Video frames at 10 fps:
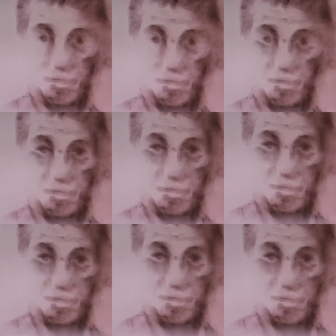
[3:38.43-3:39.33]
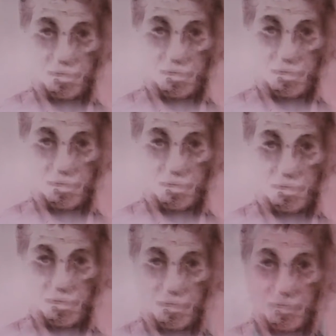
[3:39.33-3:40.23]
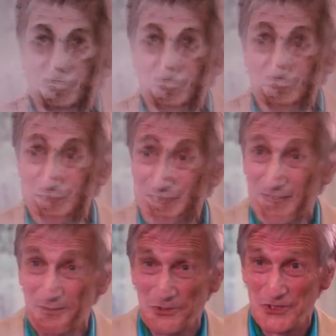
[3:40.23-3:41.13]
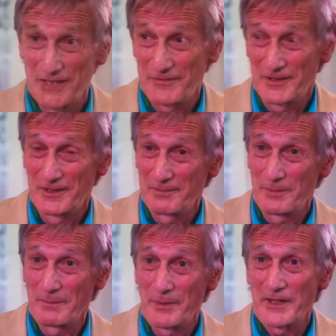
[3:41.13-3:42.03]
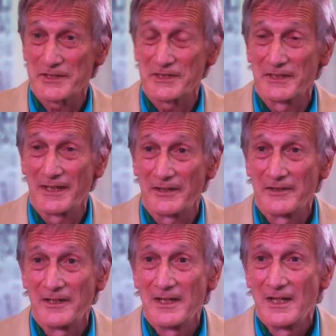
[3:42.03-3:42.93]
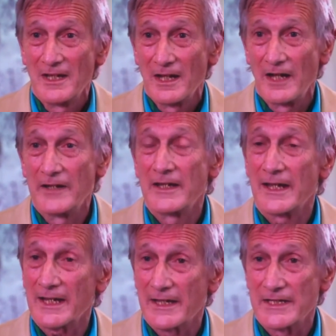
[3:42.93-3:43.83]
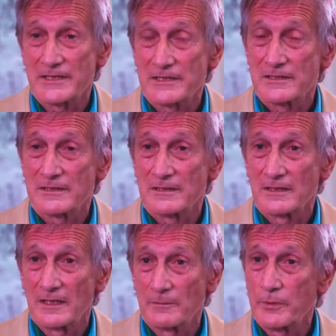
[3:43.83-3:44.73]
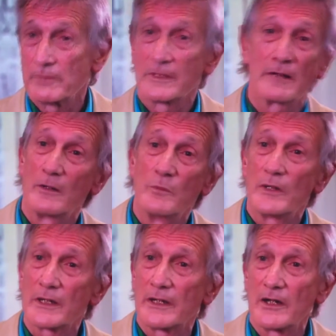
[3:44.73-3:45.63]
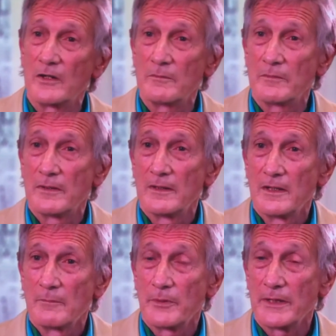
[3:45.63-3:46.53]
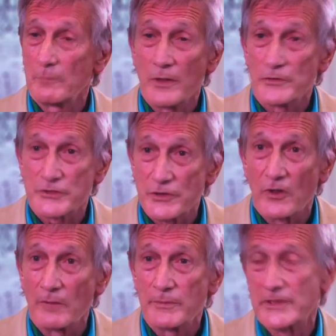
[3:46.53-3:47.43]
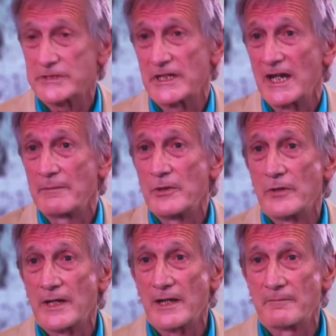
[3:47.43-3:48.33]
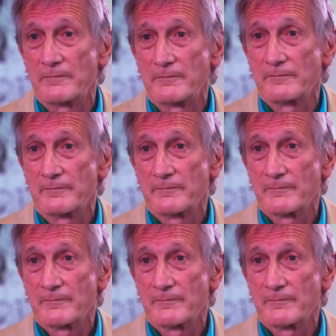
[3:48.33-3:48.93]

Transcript: I'm a grumpy old man and someone will point it out to me and say, come on Jeff, you're a bit past it now. And in that case, I'd probably go and work at home. But it won't stop because I am who I am.